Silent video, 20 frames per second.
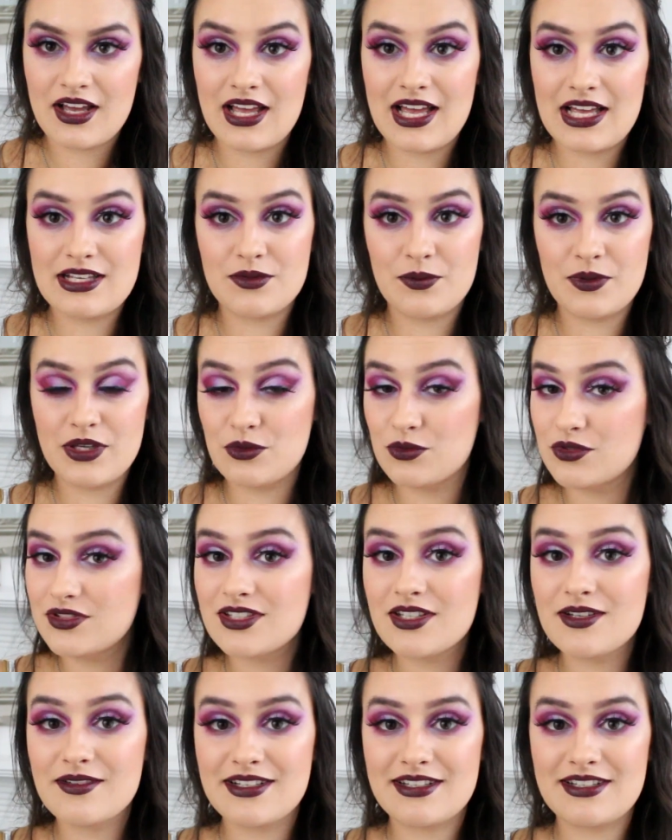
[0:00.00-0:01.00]
As we
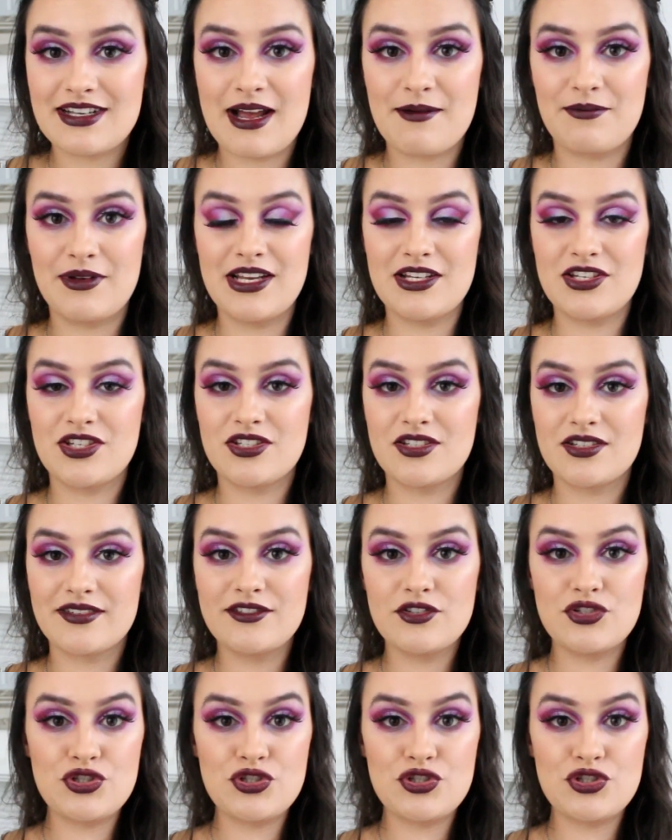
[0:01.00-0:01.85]
also established,